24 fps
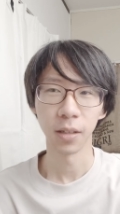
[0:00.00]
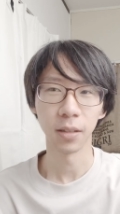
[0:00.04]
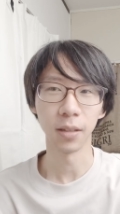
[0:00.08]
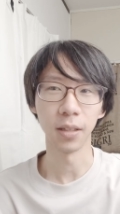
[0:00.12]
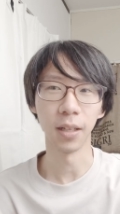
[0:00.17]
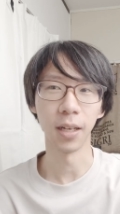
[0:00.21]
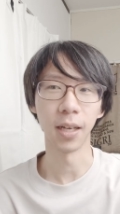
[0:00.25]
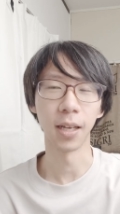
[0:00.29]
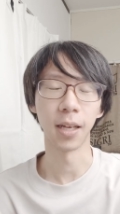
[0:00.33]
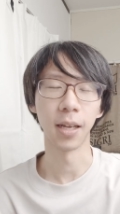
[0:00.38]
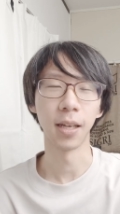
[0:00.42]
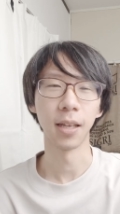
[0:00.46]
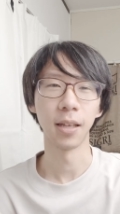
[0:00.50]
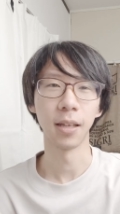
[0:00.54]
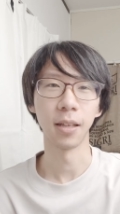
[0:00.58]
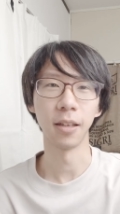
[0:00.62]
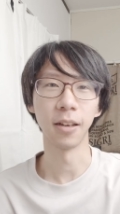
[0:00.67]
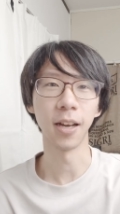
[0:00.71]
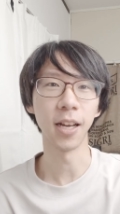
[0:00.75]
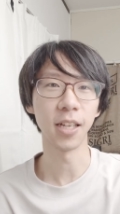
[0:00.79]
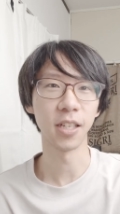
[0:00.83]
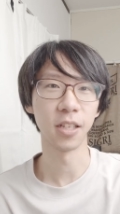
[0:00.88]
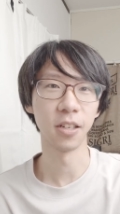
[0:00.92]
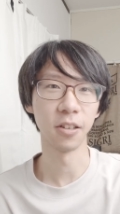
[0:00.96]
like
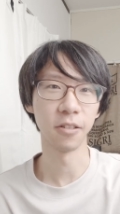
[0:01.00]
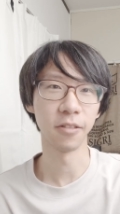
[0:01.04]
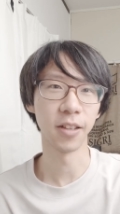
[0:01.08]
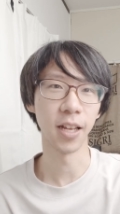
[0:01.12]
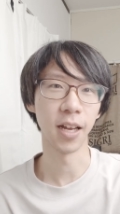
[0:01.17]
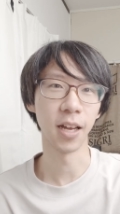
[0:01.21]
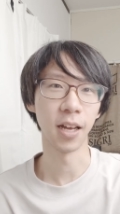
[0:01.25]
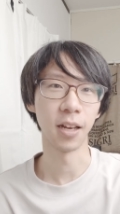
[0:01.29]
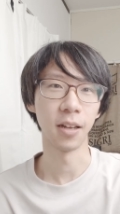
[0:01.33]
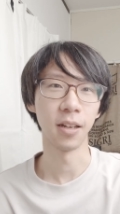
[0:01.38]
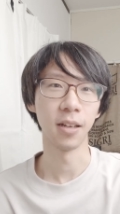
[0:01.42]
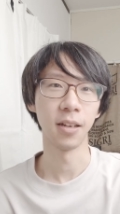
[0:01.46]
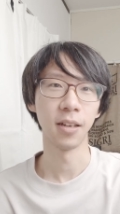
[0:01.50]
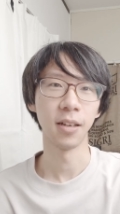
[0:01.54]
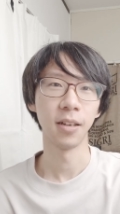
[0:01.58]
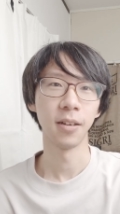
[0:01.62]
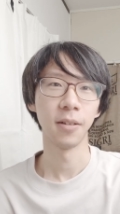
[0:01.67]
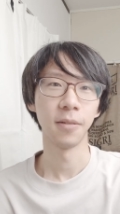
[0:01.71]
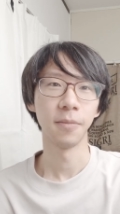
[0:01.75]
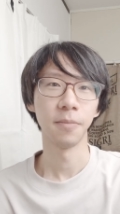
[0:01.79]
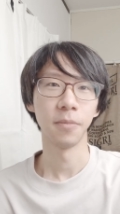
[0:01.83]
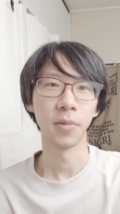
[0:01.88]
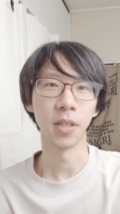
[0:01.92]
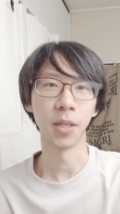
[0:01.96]
you guys know that
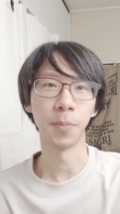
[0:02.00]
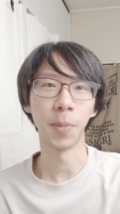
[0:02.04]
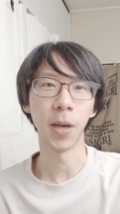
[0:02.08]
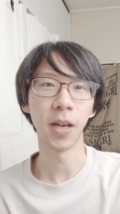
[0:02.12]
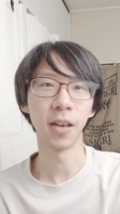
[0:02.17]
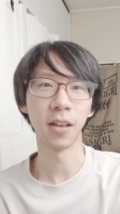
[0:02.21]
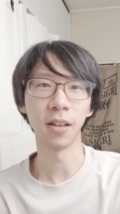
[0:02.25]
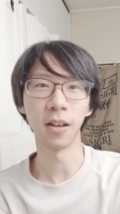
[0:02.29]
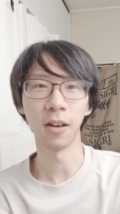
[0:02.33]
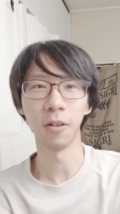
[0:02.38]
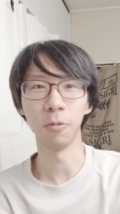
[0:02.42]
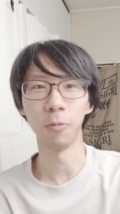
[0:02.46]
depending